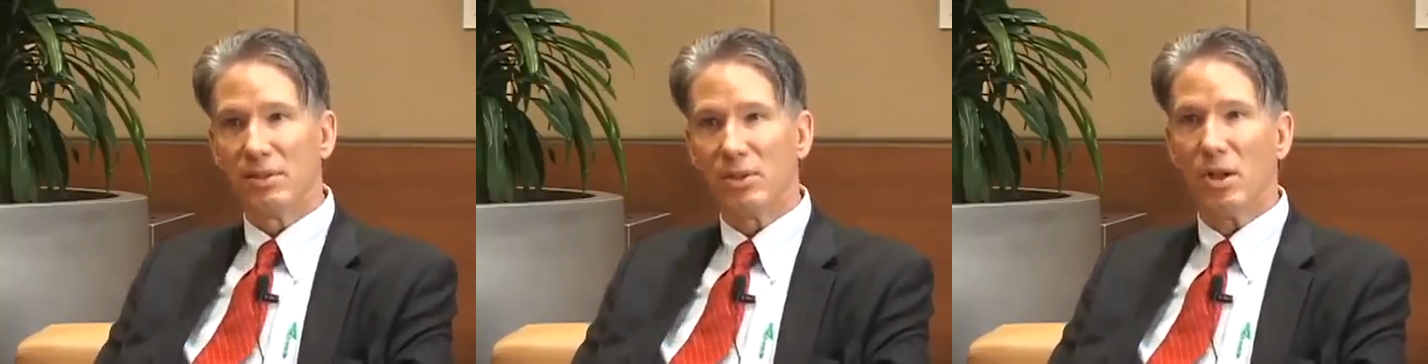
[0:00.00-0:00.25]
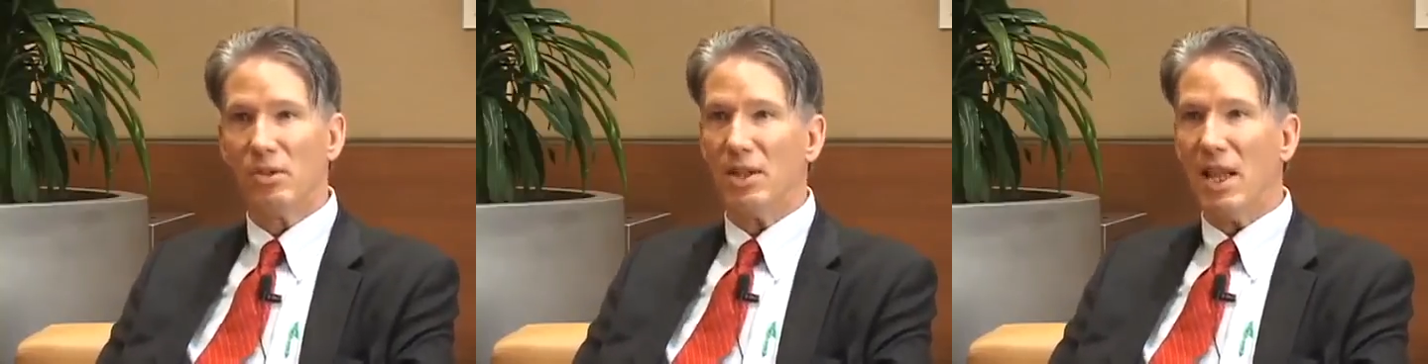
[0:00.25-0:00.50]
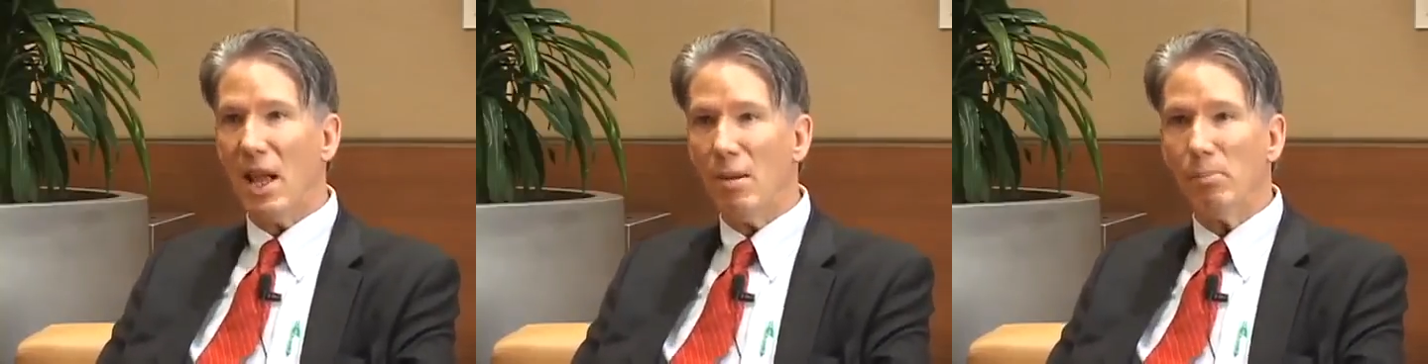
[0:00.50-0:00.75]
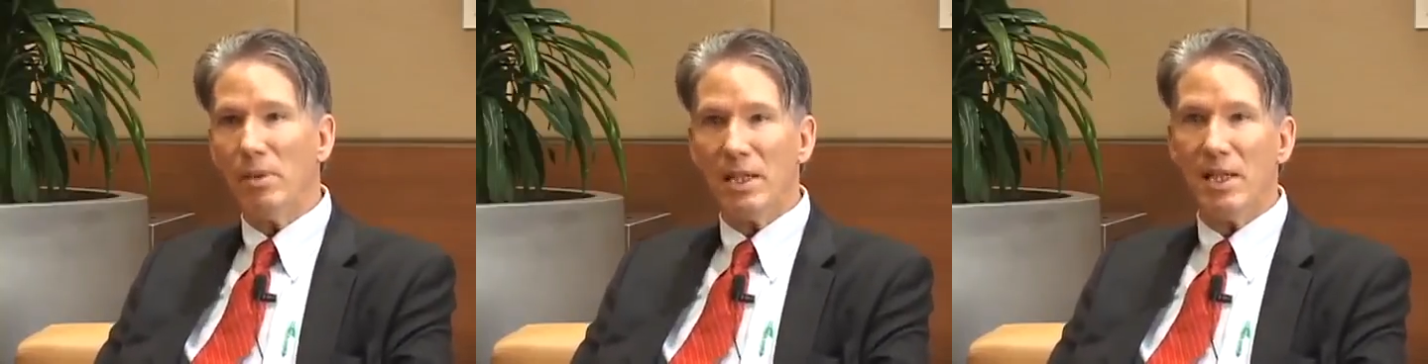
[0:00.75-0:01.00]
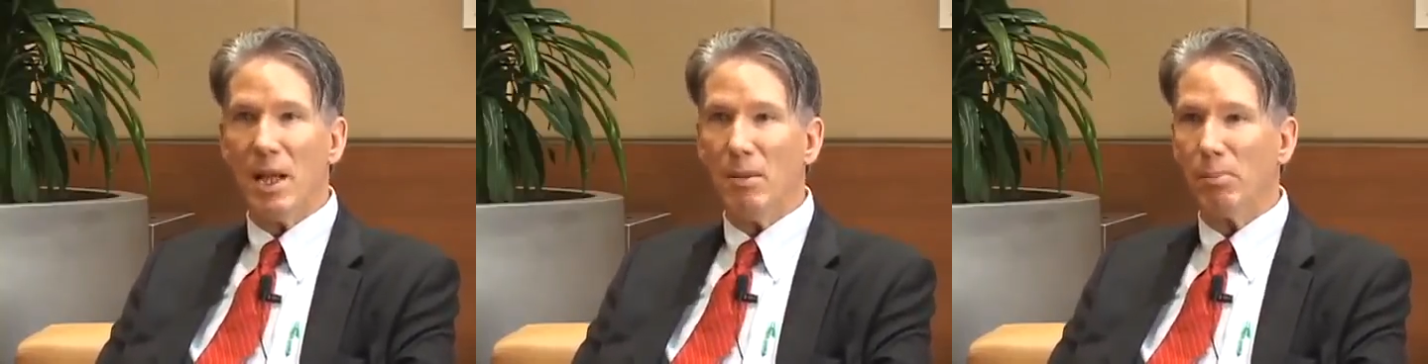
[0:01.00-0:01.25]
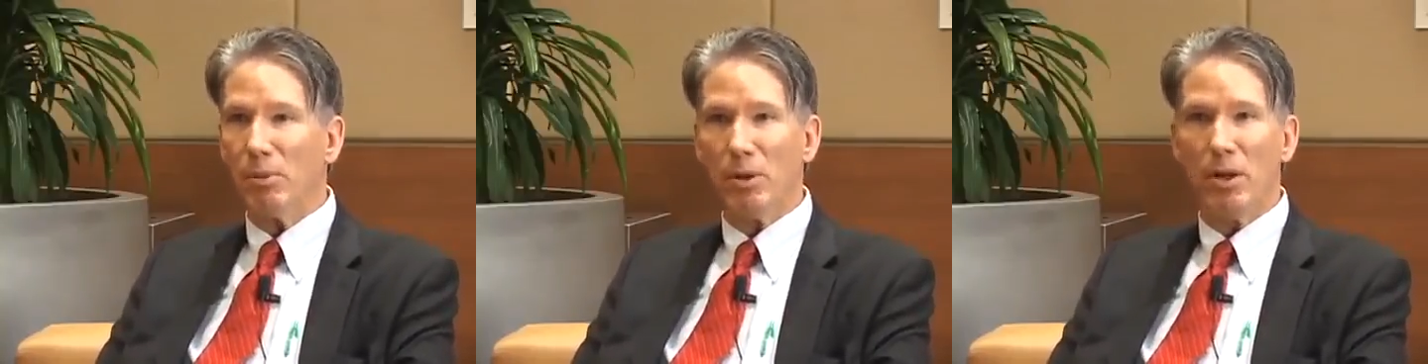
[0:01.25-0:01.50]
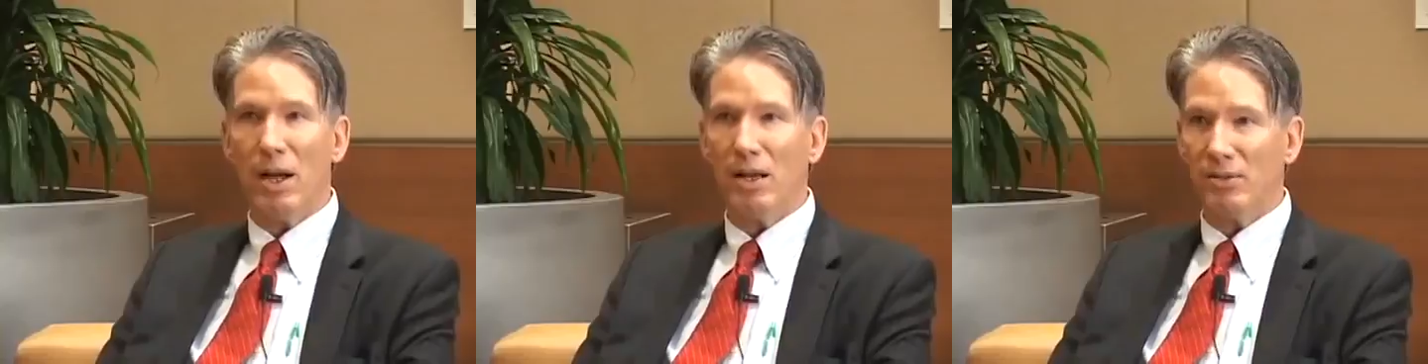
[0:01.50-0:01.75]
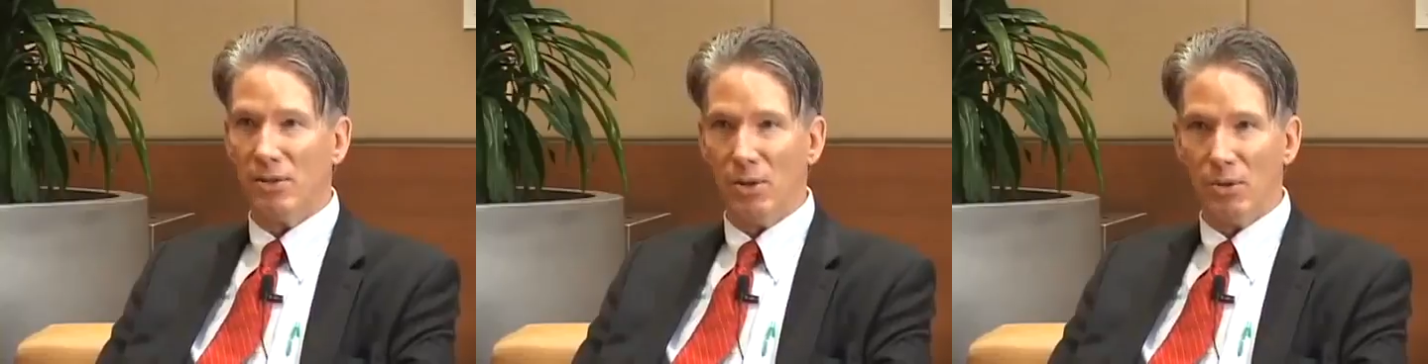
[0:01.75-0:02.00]
It's called The MD Emperor
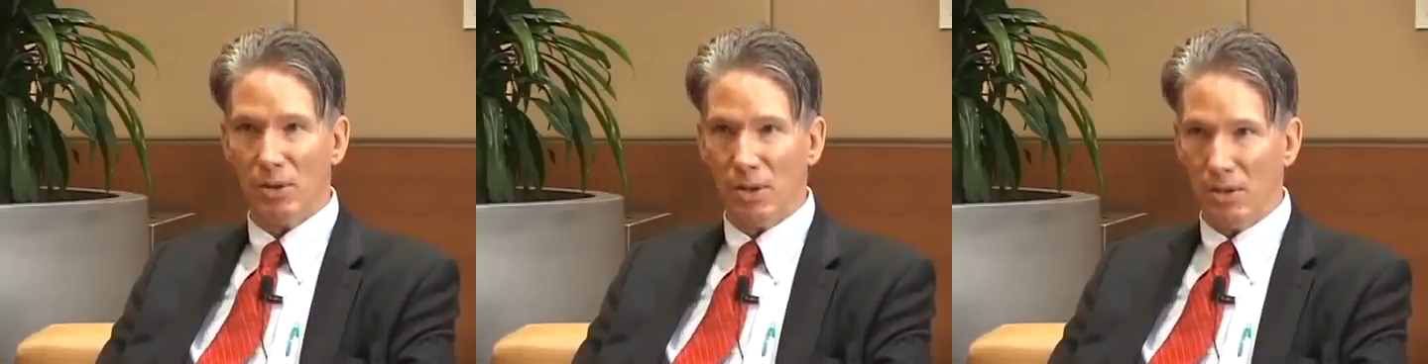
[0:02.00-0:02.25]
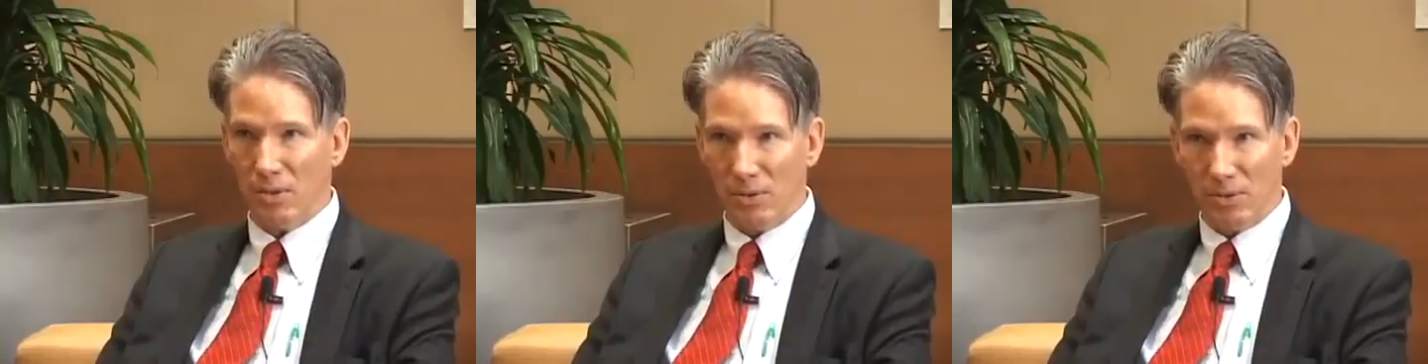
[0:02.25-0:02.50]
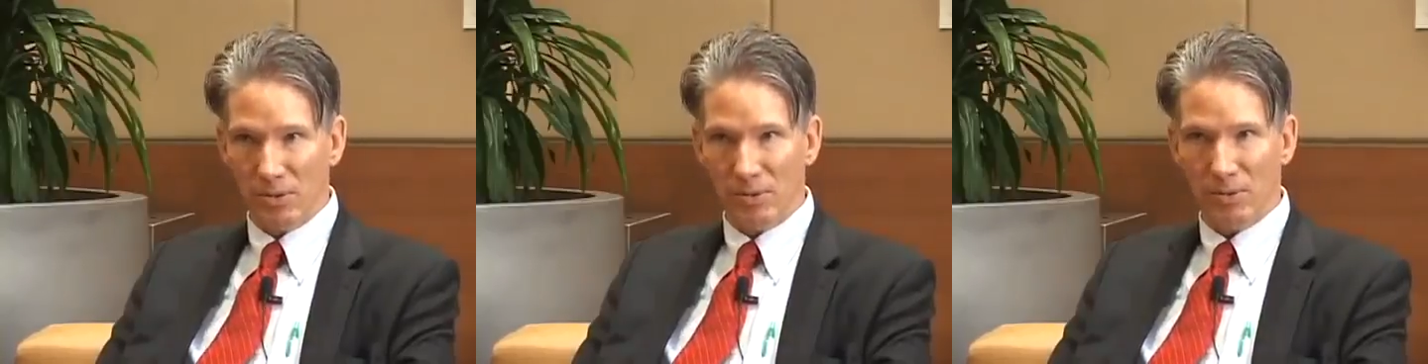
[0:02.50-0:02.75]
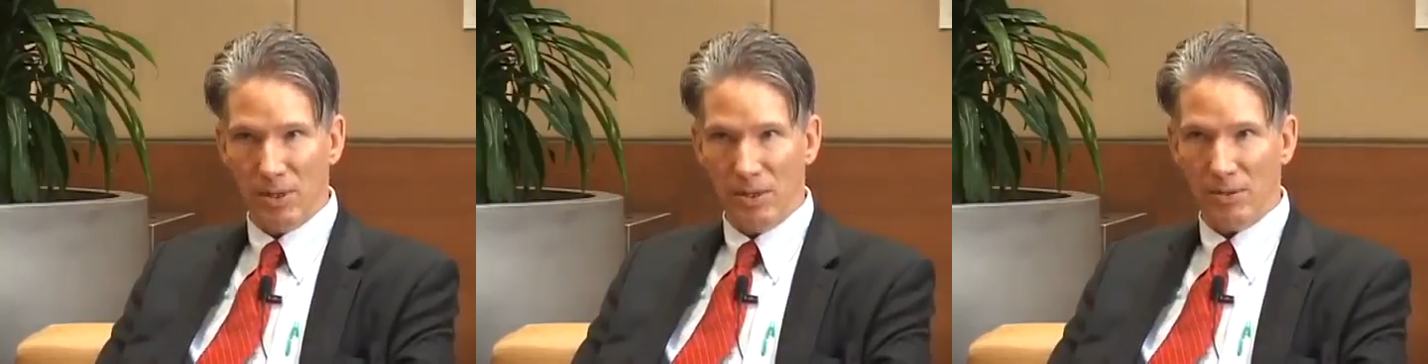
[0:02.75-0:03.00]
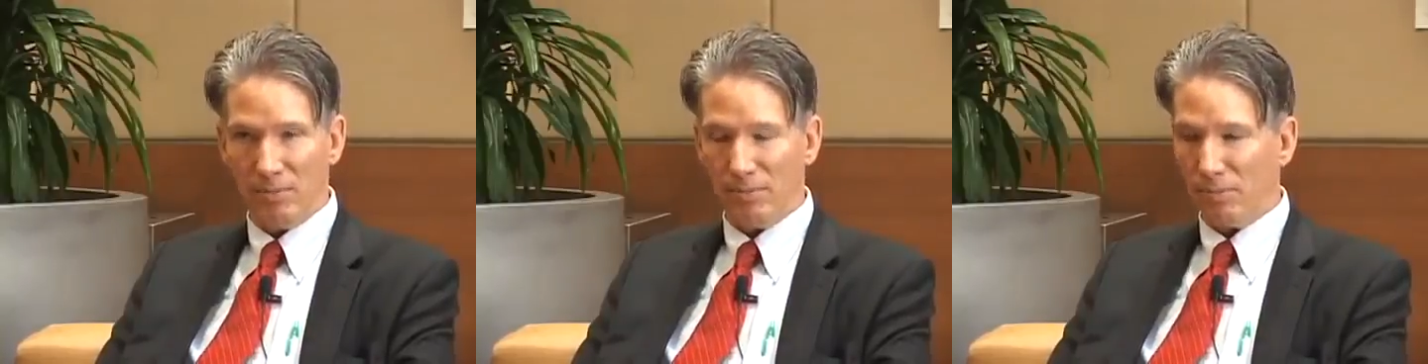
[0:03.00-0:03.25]
Has No Clothes, right?